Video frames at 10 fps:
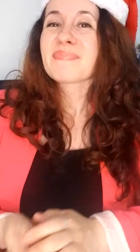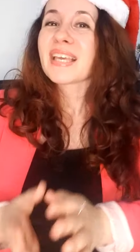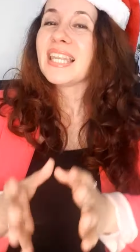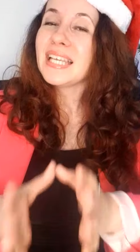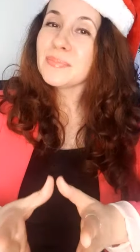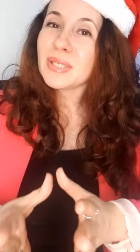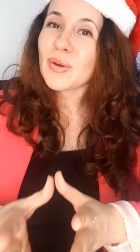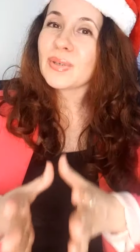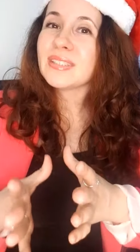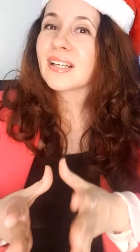Let me know
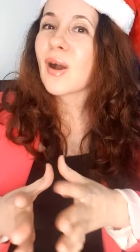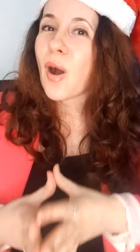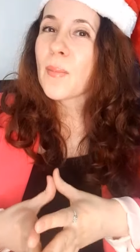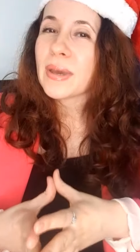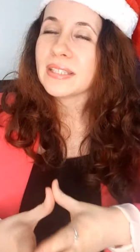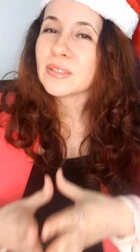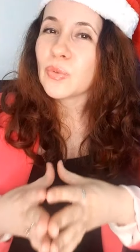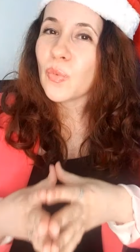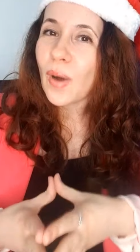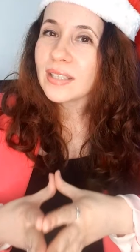in the comments,
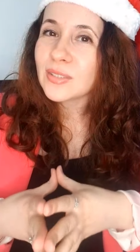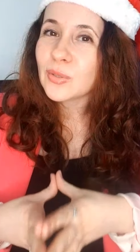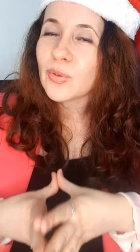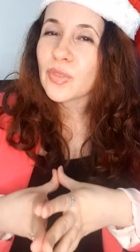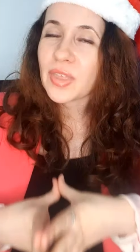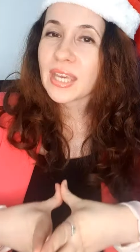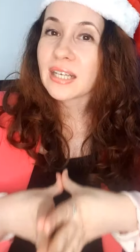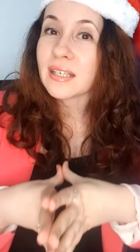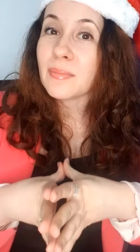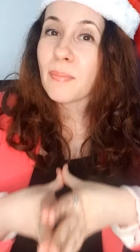what do you think
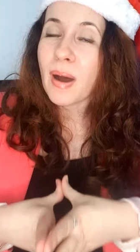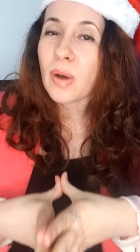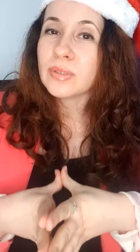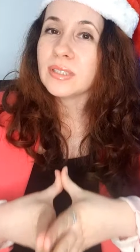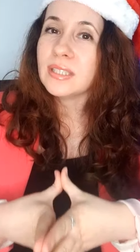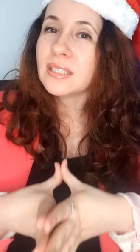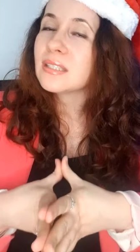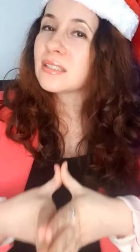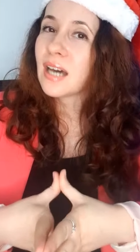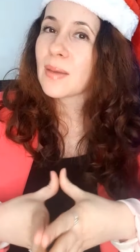about this
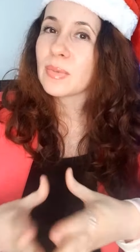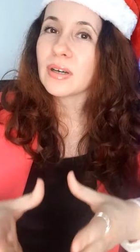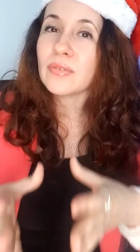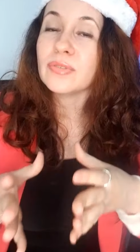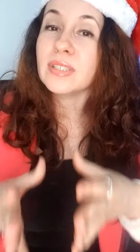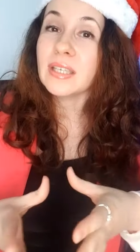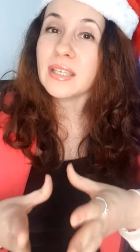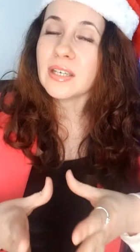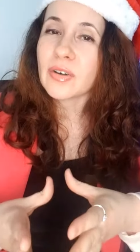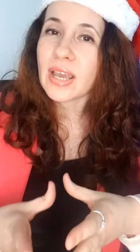time of the
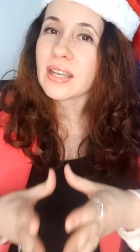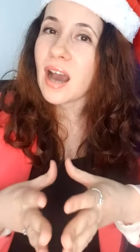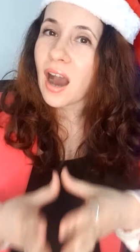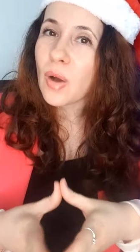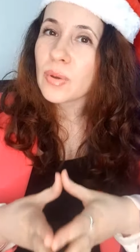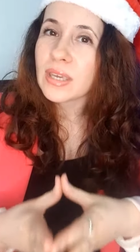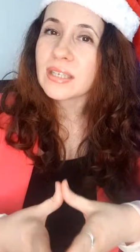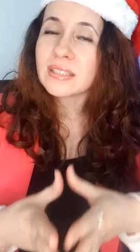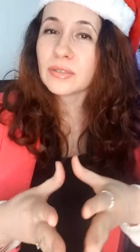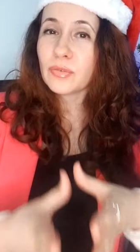year and how
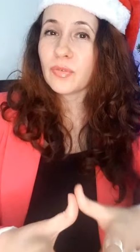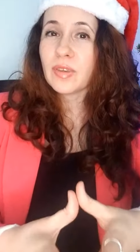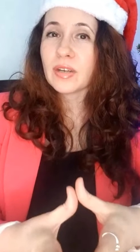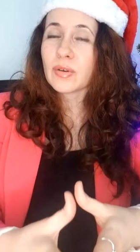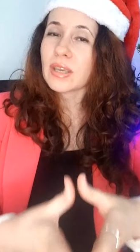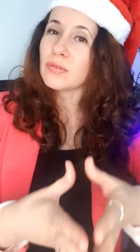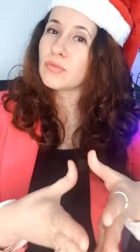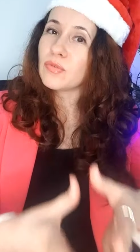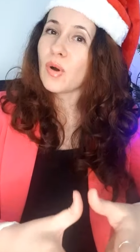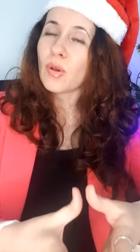is fear
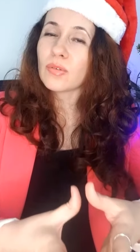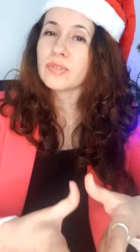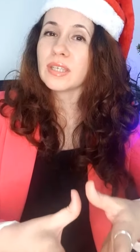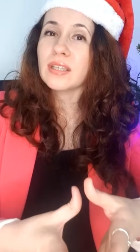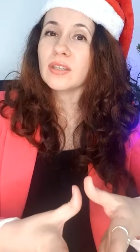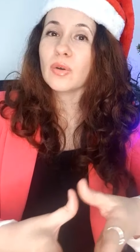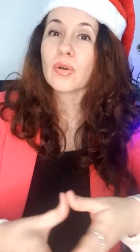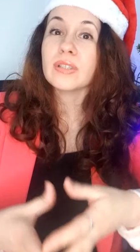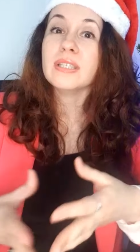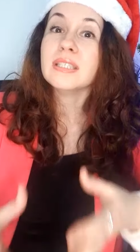involved in your
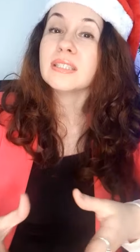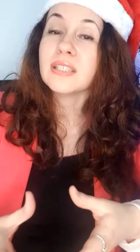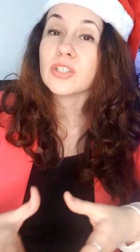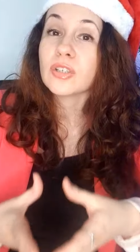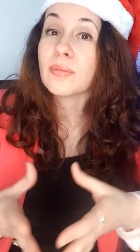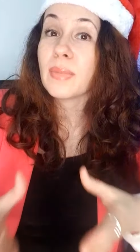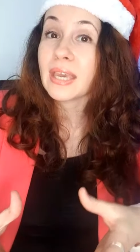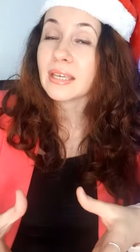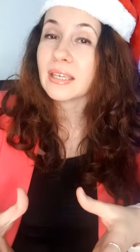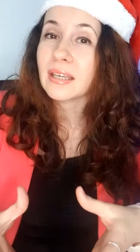decision
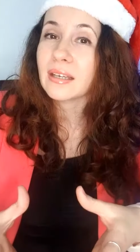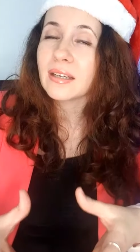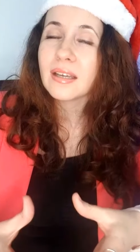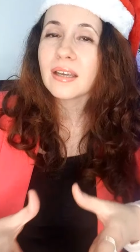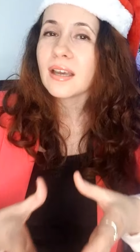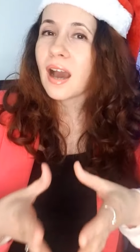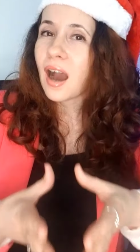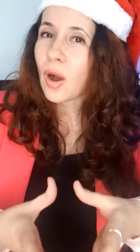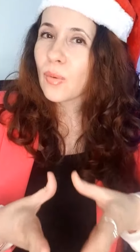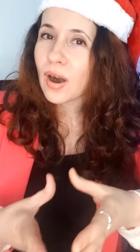making?
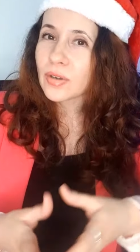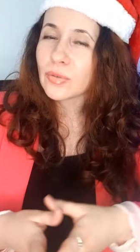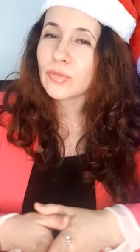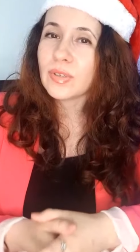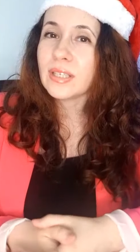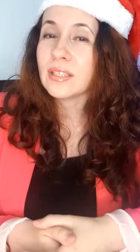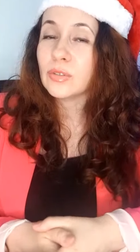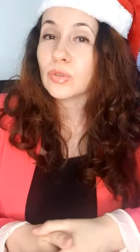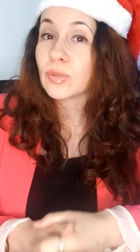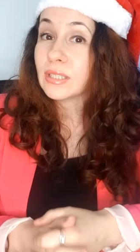How are you feeling
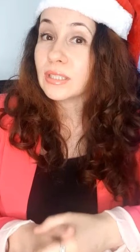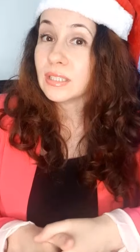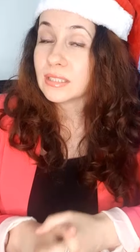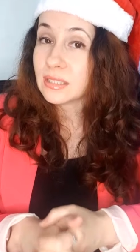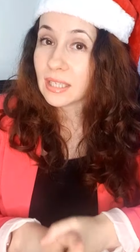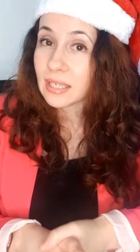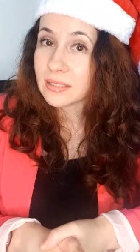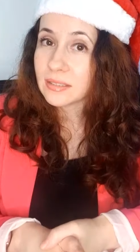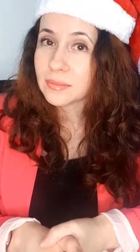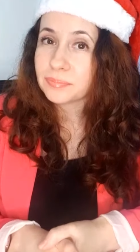during these days?